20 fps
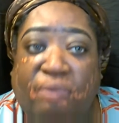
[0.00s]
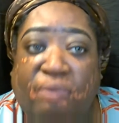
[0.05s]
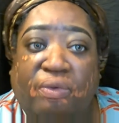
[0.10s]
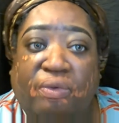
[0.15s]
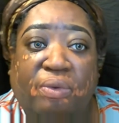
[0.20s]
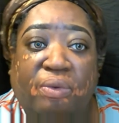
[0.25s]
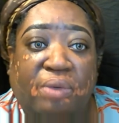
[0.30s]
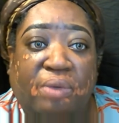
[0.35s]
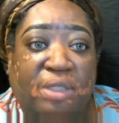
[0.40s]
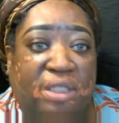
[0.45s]
if
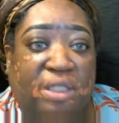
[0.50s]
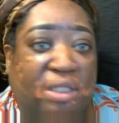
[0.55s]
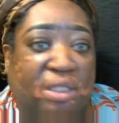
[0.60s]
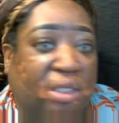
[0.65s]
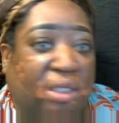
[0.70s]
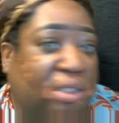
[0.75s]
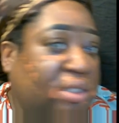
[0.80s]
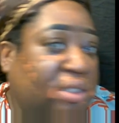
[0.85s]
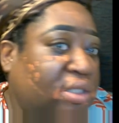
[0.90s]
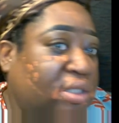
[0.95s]
you was to
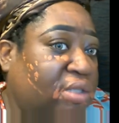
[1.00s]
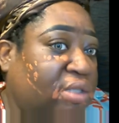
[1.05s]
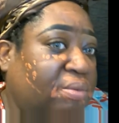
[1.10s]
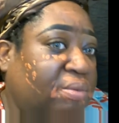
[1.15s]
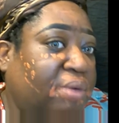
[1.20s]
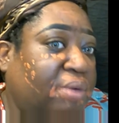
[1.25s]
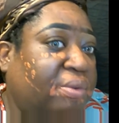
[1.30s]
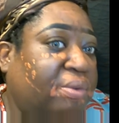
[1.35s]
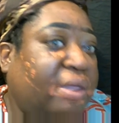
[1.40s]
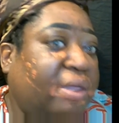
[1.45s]
listen to
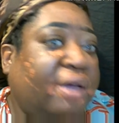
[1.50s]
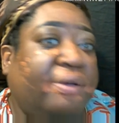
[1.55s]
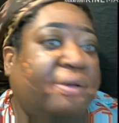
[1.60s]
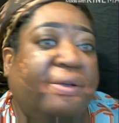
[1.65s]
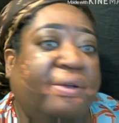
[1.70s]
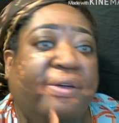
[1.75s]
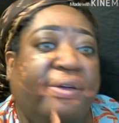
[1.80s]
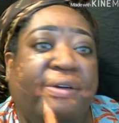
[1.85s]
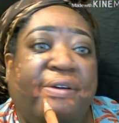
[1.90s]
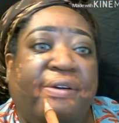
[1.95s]
me
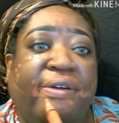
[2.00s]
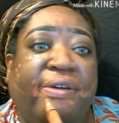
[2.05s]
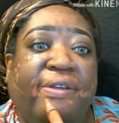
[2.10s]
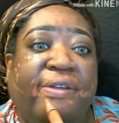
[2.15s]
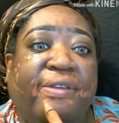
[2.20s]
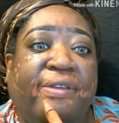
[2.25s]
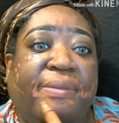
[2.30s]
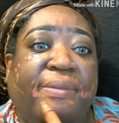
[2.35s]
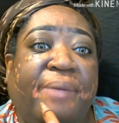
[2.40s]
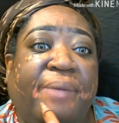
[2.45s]
without
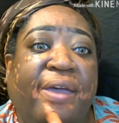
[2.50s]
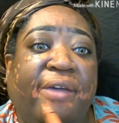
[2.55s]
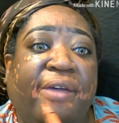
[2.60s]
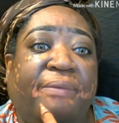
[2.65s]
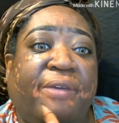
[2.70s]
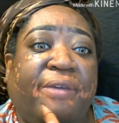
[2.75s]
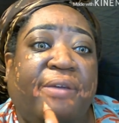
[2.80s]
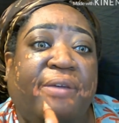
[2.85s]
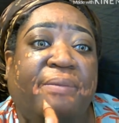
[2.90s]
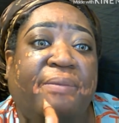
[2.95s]
the
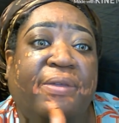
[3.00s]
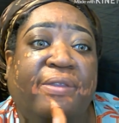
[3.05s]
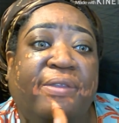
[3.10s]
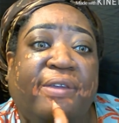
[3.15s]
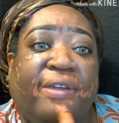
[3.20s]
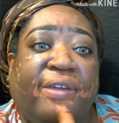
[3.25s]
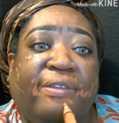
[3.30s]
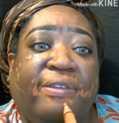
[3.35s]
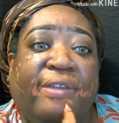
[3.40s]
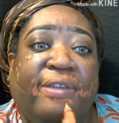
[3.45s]
background
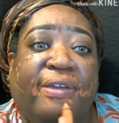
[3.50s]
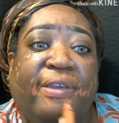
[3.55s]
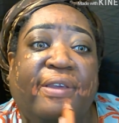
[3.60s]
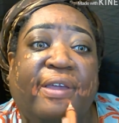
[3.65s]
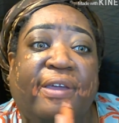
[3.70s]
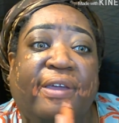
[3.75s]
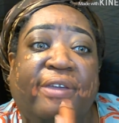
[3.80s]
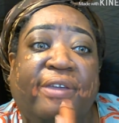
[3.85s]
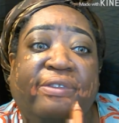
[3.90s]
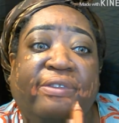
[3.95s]
music, I sound
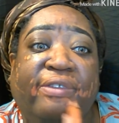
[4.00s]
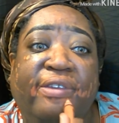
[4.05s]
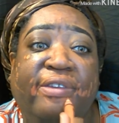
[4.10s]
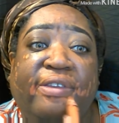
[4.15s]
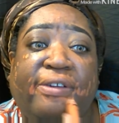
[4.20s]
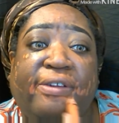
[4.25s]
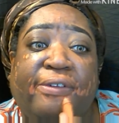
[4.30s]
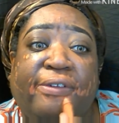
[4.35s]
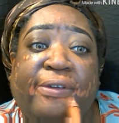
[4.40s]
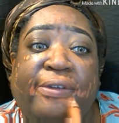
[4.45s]
like a sea
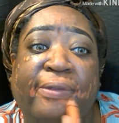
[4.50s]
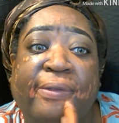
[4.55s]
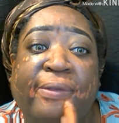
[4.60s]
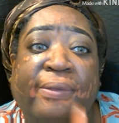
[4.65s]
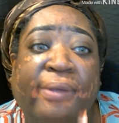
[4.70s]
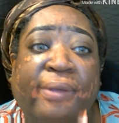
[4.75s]
turtle